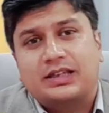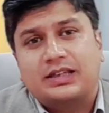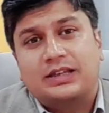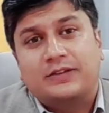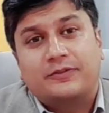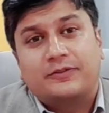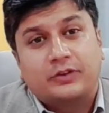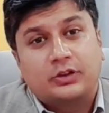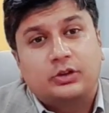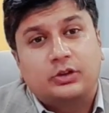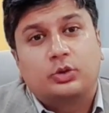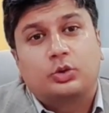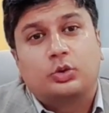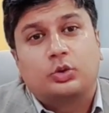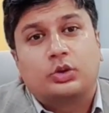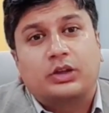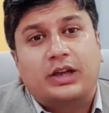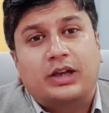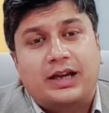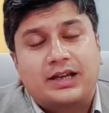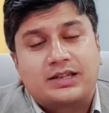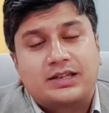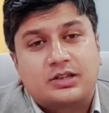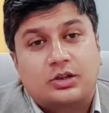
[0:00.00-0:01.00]
even known
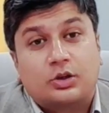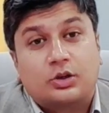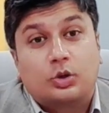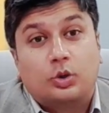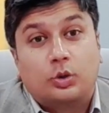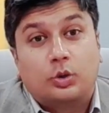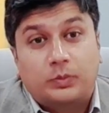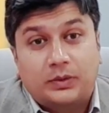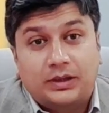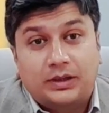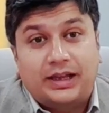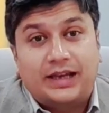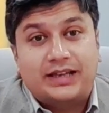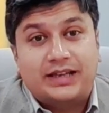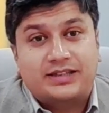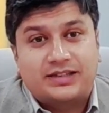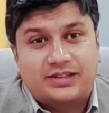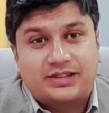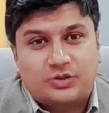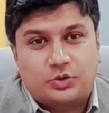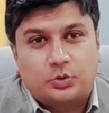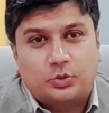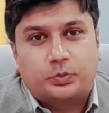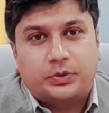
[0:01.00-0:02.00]
as a global
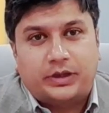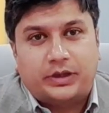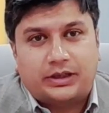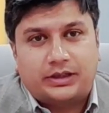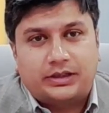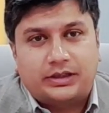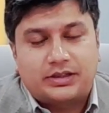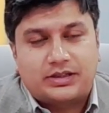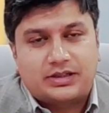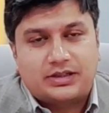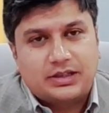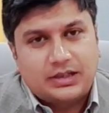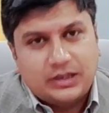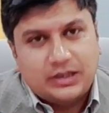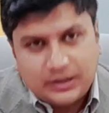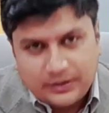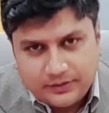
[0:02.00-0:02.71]
license to practice.